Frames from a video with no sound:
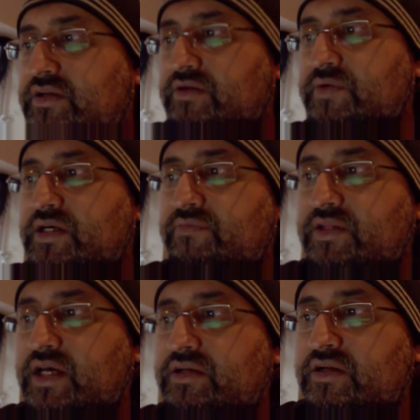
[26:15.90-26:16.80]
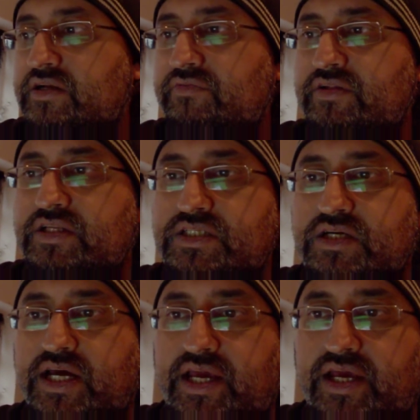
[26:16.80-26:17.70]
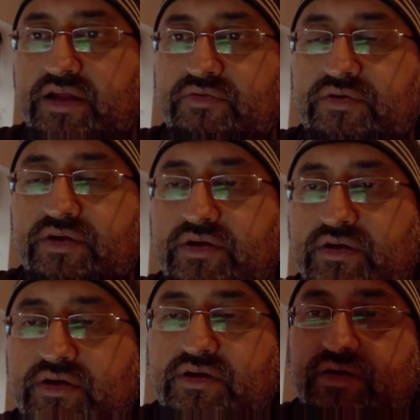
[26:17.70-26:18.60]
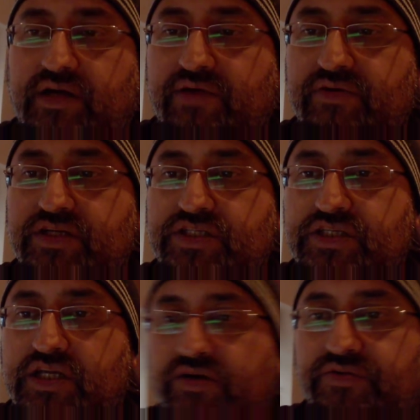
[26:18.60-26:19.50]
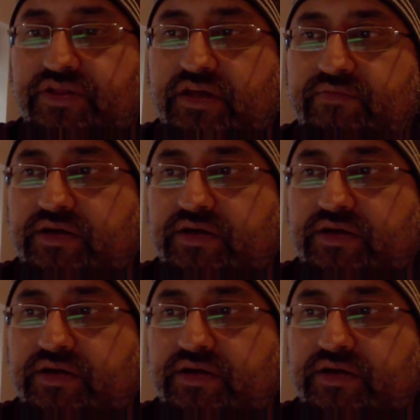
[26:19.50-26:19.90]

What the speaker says: You know, we come down, and even this guy here, I haven't listened to the whole thing,